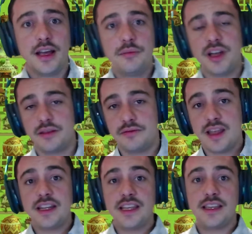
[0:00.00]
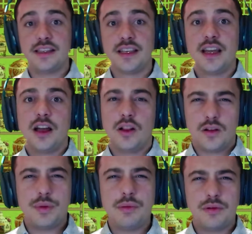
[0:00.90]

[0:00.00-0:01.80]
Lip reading: But the reality is, a lot of people